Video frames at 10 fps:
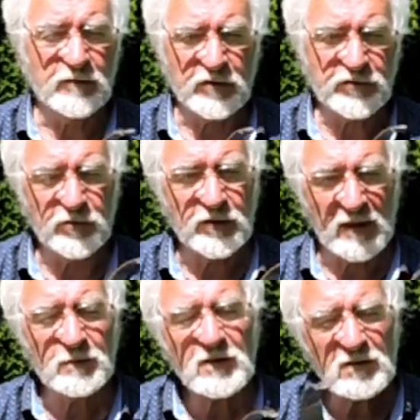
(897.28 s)
your
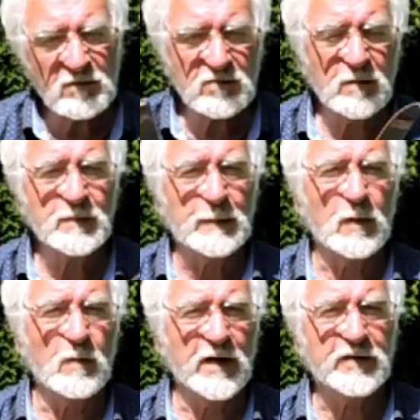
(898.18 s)
shooting. But some
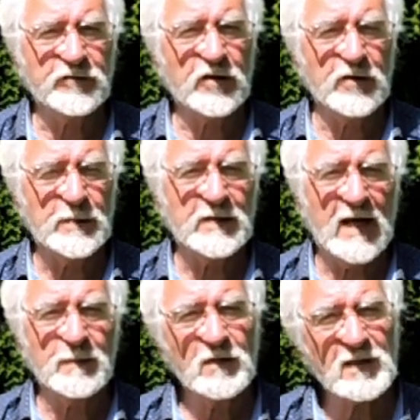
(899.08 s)
people might disagree with
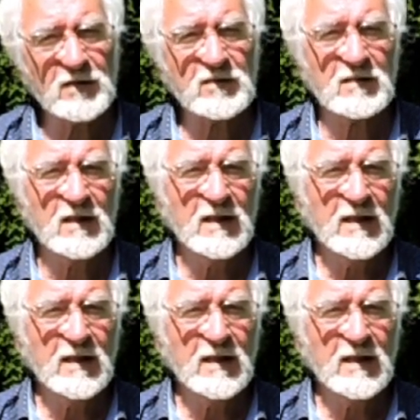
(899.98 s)
that, but that's